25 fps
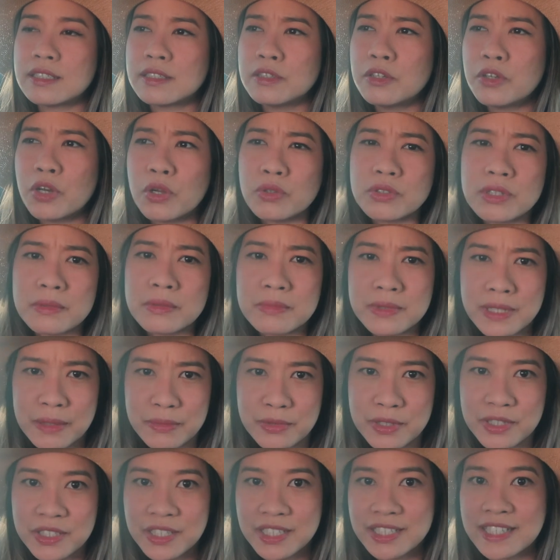You know,
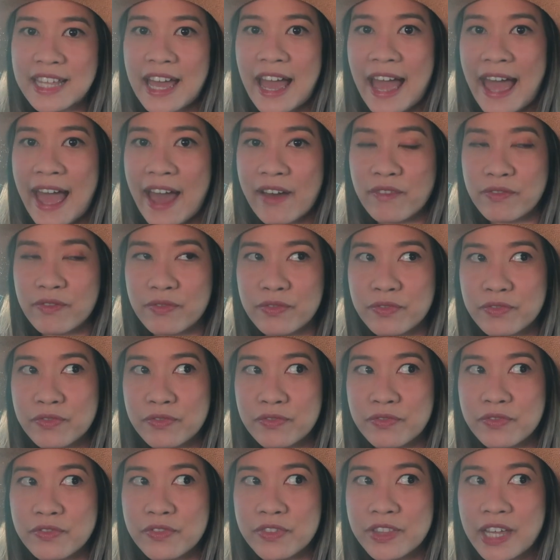sometimes you just have
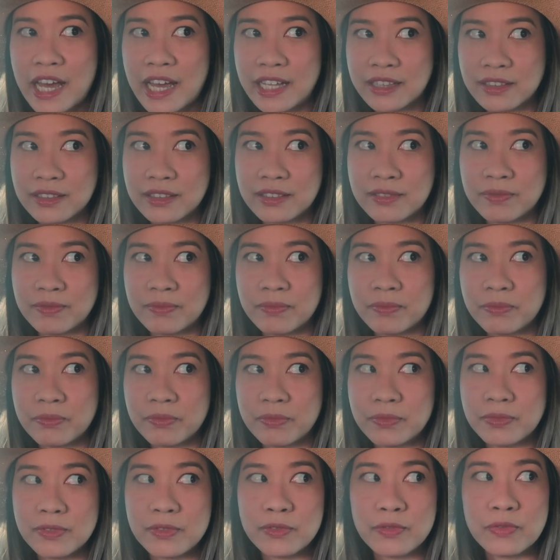that
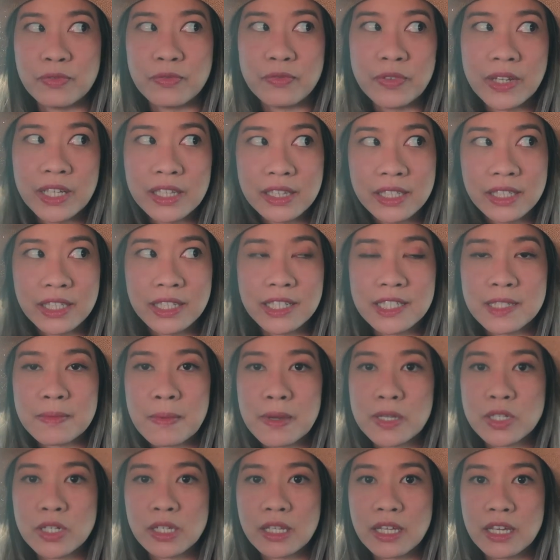feeling,
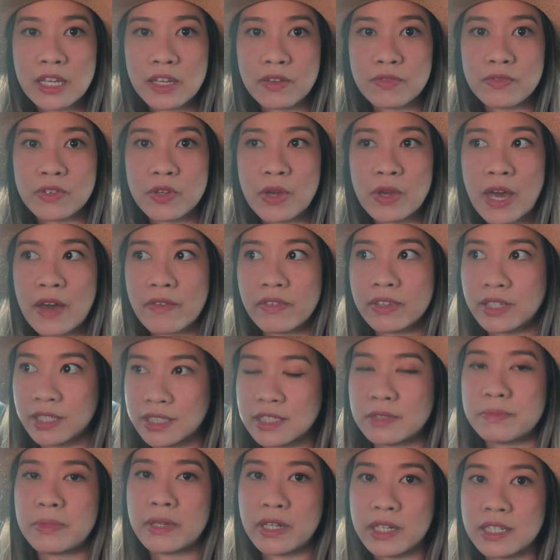especially if you haven't
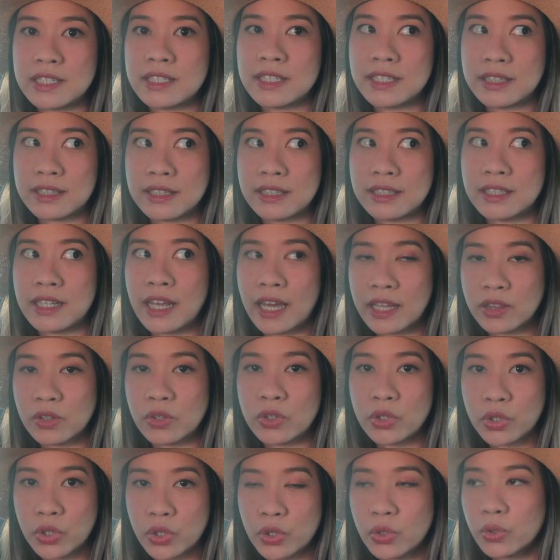experienced it yet
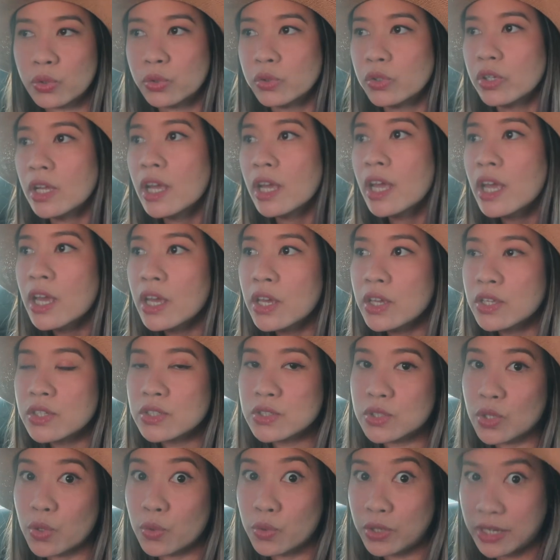on your own.
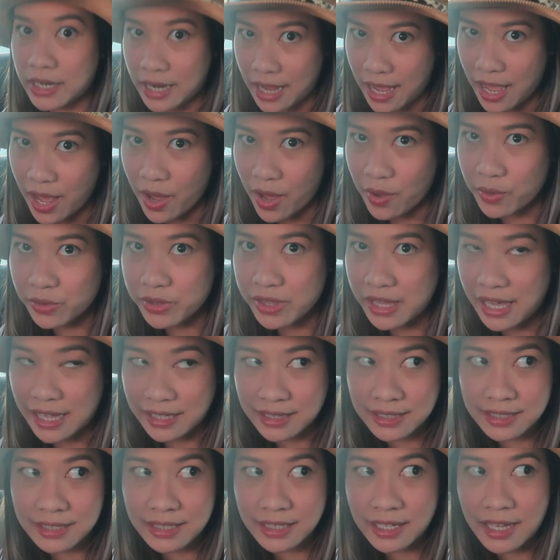So now
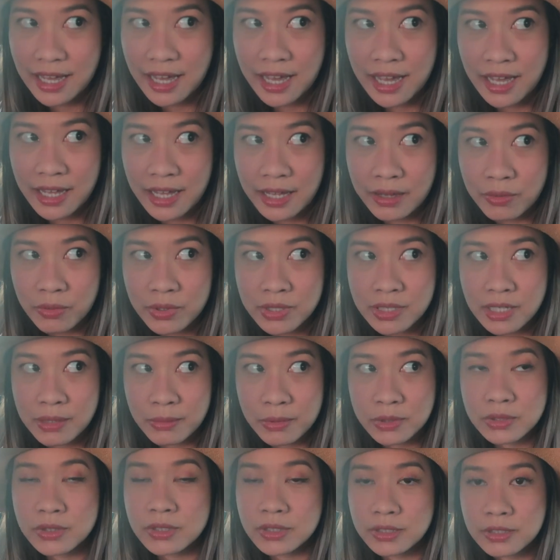that I was
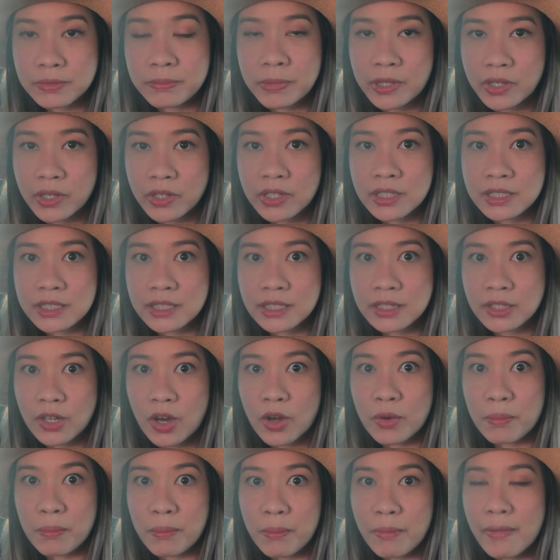able to experience it
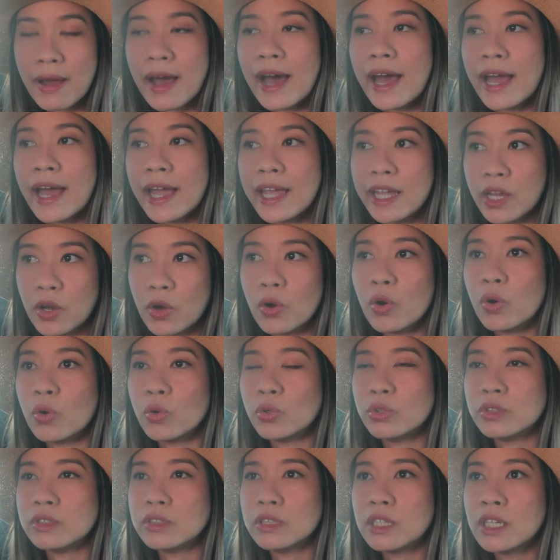on my
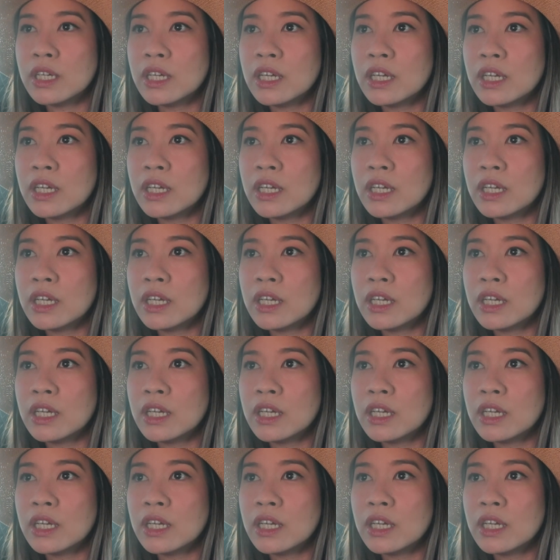own,